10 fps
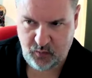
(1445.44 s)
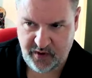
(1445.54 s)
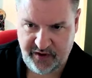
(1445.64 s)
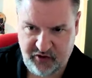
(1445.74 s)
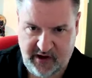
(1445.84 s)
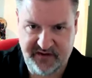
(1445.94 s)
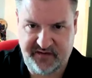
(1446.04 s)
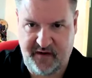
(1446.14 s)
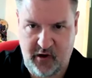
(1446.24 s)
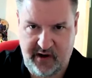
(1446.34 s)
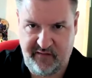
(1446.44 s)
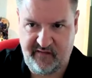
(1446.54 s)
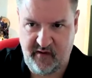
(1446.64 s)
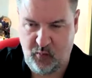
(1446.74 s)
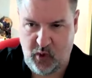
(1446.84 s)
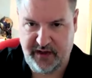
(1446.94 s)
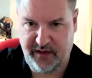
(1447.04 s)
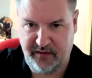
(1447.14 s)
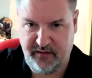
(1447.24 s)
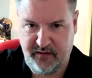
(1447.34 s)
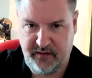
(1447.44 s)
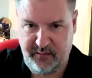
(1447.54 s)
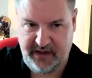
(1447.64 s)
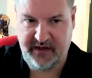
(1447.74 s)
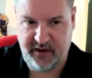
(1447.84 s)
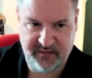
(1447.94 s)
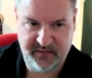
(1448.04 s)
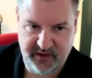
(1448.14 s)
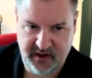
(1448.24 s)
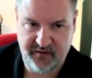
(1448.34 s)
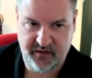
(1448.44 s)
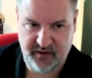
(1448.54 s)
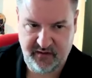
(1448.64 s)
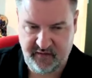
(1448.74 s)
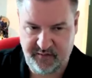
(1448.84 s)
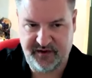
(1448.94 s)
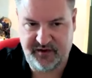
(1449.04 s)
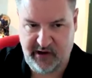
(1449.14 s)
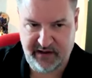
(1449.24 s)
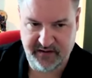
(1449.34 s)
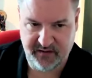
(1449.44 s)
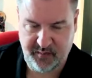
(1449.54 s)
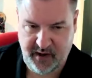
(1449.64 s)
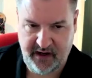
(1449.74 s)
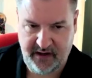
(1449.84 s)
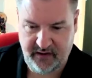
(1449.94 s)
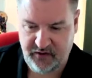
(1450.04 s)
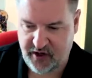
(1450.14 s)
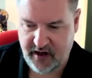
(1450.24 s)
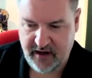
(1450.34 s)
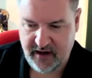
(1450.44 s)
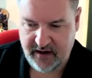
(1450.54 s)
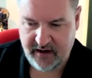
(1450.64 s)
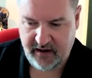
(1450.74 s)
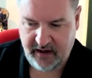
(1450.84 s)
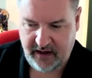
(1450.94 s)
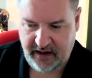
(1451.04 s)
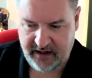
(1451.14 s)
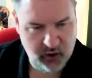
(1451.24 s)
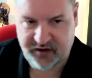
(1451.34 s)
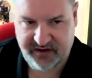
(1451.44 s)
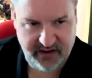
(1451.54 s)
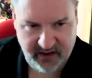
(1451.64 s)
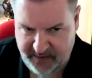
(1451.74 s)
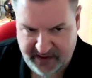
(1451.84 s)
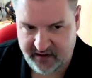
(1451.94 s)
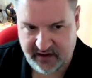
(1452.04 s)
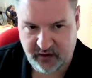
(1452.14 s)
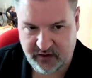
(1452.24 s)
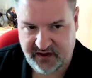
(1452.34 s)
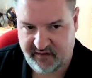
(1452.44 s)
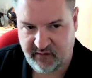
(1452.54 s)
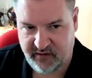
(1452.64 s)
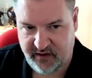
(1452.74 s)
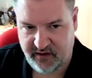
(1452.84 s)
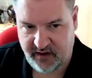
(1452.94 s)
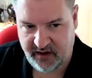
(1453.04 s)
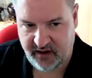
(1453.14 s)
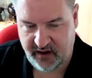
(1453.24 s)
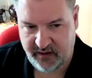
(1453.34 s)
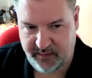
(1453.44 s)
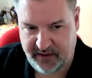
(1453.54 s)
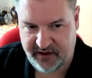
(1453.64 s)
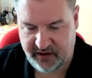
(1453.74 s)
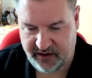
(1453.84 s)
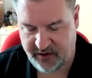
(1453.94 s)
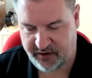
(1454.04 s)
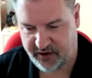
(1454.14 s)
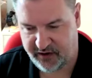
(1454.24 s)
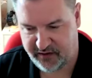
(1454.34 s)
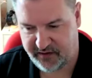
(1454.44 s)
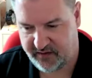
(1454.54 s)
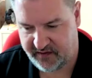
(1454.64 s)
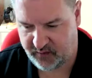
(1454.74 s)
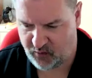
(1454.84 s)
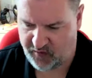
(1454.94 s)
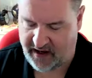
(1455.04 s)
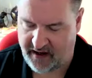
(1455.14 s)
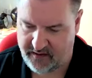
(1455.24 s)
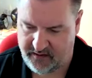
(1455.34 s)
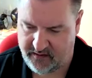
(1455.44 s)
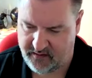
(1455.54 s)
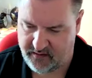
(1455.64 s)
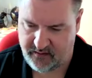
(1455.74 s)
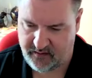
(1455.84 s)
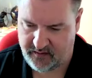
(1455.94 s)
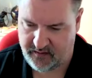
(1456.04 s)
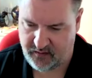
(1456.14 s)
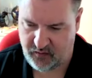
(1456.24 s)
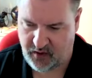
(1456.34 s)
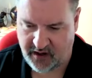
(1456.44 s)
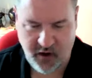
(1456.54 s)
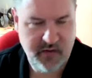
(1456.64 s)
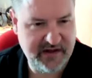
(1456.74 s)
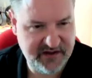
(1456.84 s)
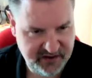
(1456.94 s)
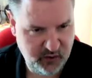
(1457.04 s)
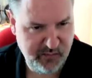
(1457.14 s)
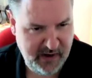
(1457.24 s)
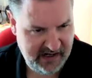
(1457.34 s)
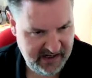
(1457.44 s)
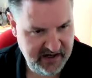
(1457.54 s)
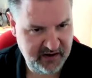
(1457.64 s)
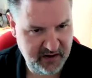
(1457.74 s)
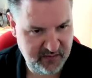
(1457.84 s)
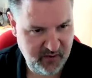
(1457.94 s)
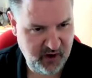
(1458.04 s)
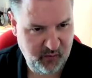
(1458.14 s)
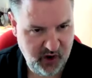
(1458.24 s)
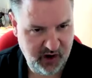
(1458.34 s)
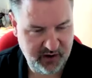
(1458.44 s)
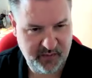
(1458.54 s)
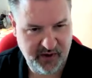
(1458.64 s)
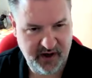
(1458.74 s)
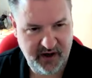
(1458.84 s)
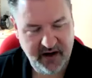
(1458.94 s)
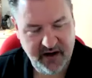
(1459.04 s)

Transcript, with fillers: when you transfer it from one medium to another, from the screen to the page, it looks it immediately looks different, and and immediately you can think, well, that I know that's still me and my work, but